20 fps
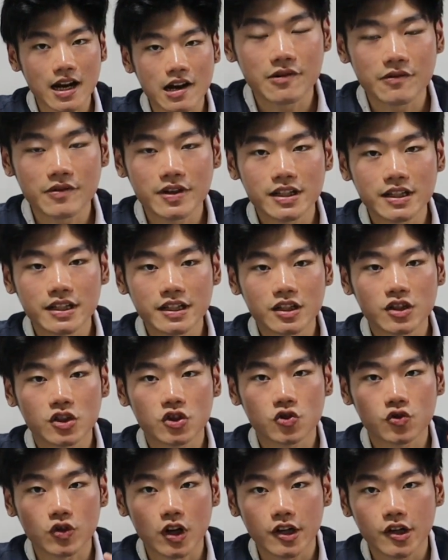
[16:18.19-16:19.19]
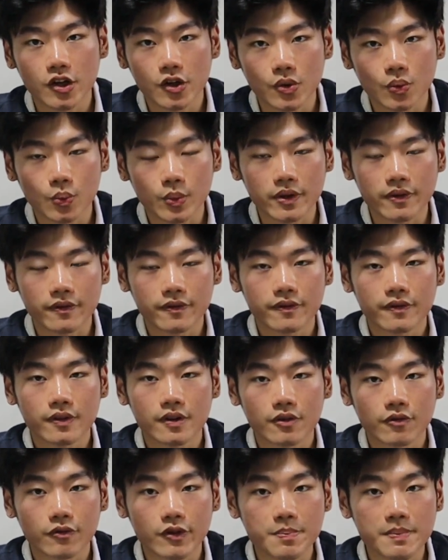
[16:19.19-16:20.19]
I really struggled with
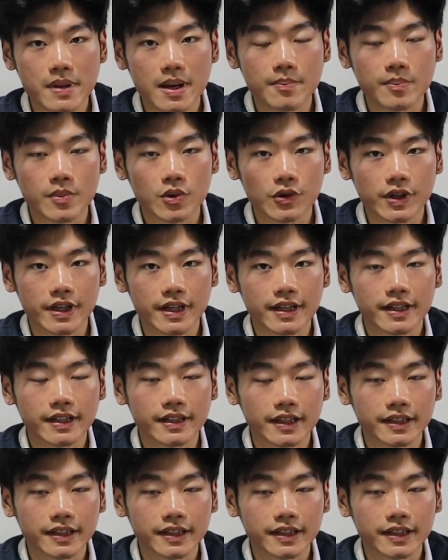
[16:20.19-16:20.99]
remembering